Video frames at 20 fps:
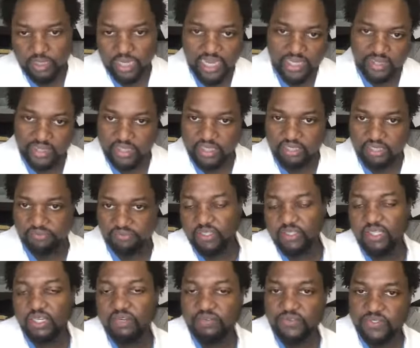at the
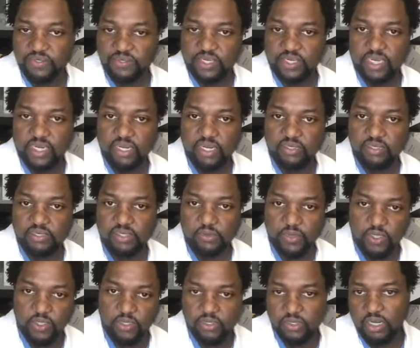different levels of care. So
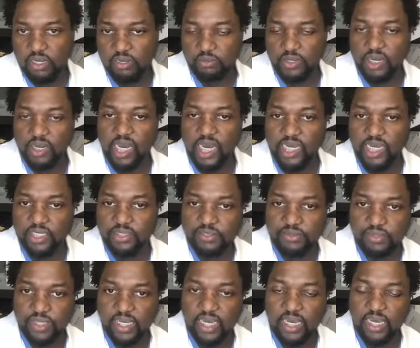we're going to talk about how to
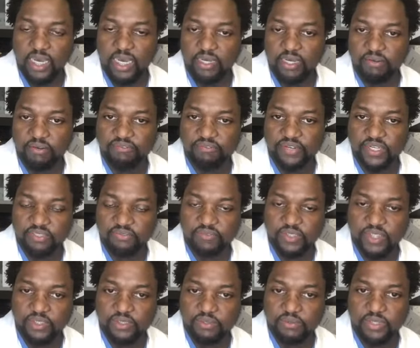do that, how to
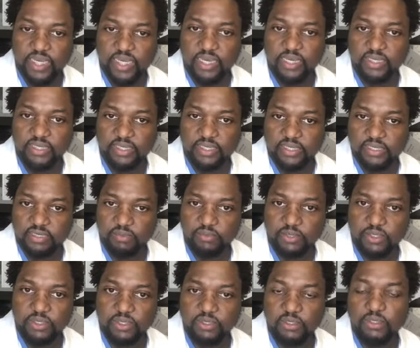effectively do that, and get some
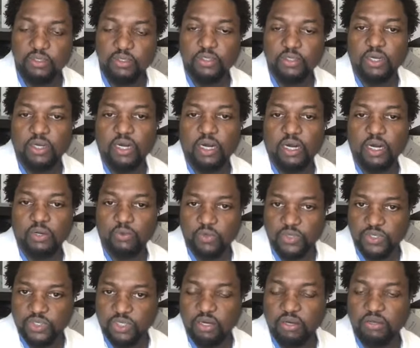good
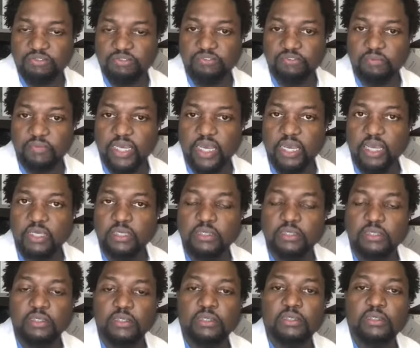results from that.
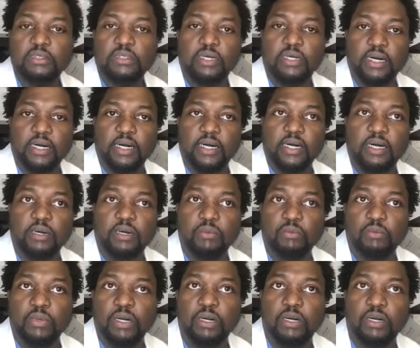
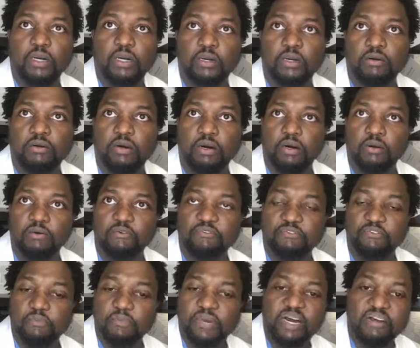
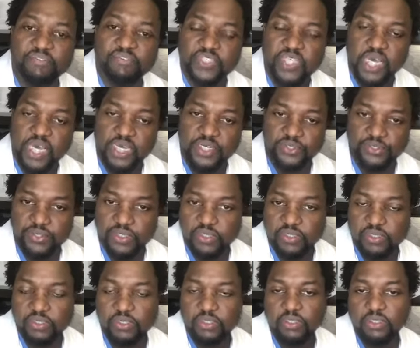For my
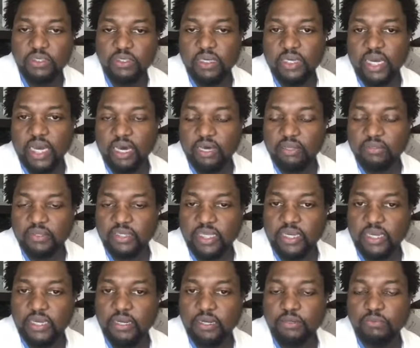physiatrists out
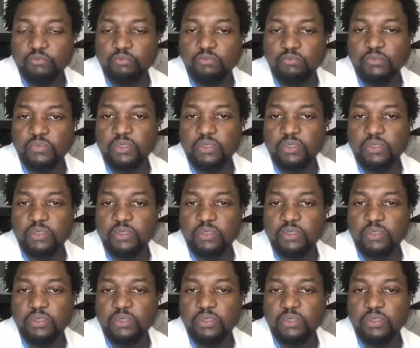there,